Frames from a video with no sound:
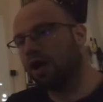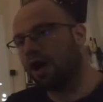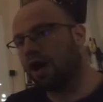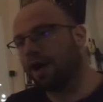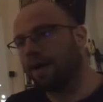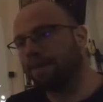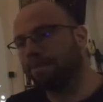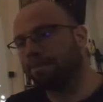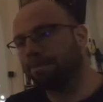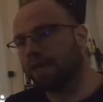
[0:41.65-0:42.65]

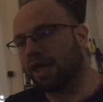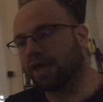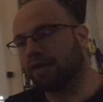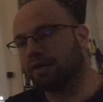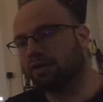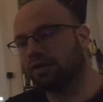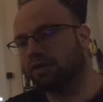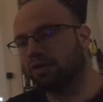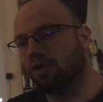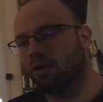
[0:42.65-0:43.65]
And,
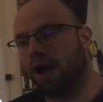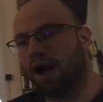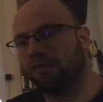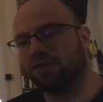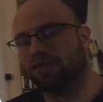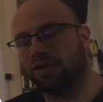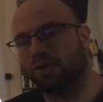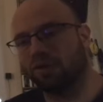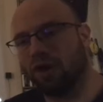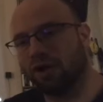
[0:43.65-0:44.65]
you know, obviously
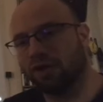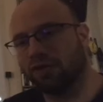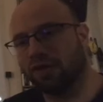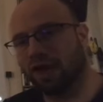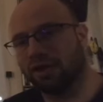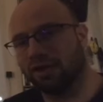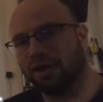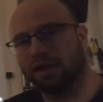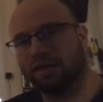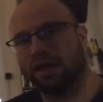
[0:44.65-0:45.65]
we've gone into the
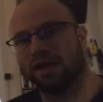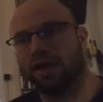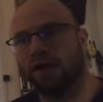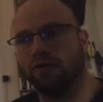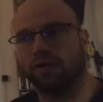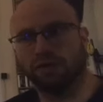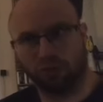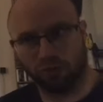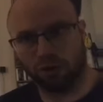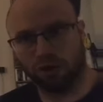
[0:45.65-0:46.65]
idea that how you
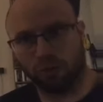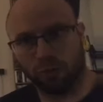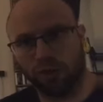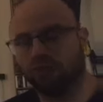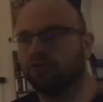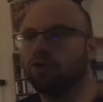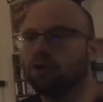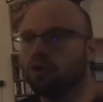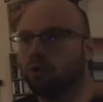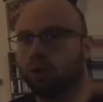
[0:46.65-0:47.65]
construct a riff
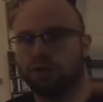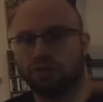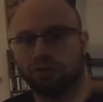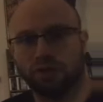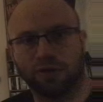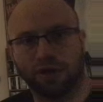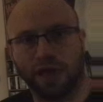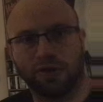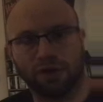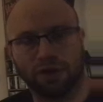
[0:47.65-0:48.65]
with the
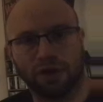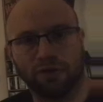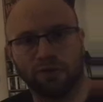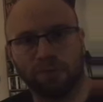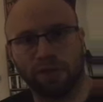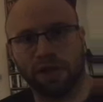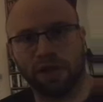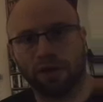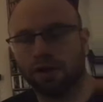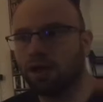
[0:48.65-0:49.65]
tonality of the player